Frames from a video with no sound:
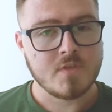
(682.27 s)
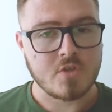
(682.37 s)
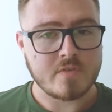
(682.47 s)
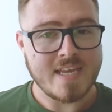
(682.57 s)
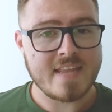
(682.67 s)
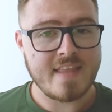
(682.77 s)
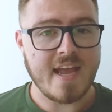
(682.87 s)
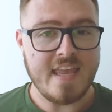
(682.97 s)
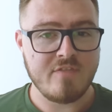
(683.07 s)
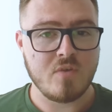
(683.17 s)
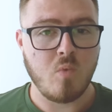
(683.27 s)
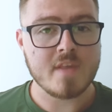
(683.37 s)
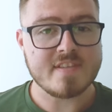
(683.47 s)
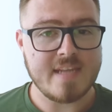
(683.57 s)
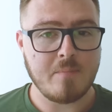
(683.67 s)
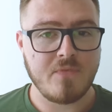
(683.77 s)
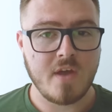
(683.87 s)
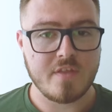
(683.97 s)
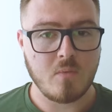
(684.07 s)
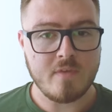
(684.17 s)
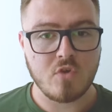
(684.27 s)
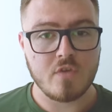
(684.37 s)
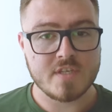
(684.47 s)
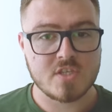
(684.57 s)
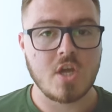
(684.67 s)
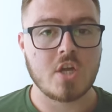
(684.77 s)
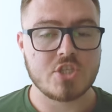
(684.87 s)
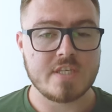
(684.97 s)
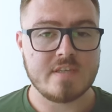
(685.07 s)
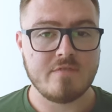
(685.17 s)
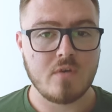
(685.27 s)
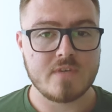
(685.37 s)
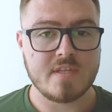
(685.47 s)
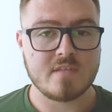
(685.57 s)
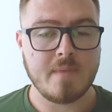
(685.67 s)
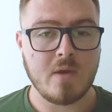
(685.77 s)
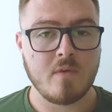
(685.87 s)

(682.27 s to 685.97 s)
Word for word: So taking that even one step further, we've got the starches involved in this meal.